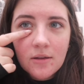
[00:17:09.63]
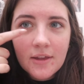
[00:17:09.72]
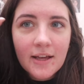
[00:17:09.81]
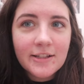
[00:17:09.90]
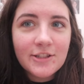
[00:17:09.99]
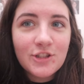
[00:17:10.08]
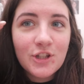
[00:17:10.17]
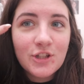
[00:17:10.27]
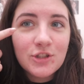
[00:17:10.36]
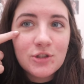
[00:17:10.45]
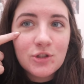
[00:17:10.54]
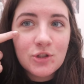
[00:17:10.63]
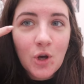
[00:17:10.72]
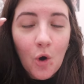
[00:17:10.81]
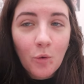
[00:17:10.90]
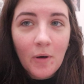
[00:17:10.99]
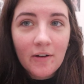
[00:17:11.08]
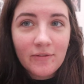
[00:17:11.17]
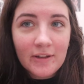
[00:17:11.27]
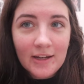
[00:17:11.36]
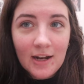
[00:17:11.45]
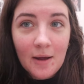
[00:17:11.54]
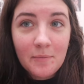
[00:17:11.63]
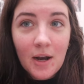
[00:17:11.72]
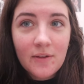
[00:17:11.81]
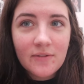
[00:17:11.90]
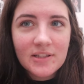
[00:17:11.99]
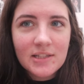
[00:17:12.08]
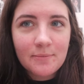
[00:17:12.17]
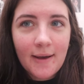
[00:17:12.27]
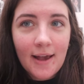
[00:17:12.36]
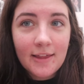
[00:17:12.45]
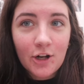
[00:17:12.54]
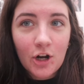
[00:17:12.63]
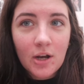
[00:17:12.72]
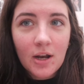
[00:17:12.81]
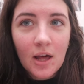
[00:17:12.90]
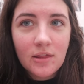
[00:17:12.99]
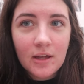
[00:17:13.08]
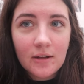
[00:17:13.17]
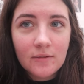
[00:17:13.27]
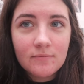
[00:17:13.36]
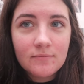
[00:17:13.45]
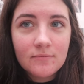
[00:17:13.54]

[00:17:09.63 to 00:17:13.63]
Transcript: That is so puffy, and I'm not even smiling or nothing.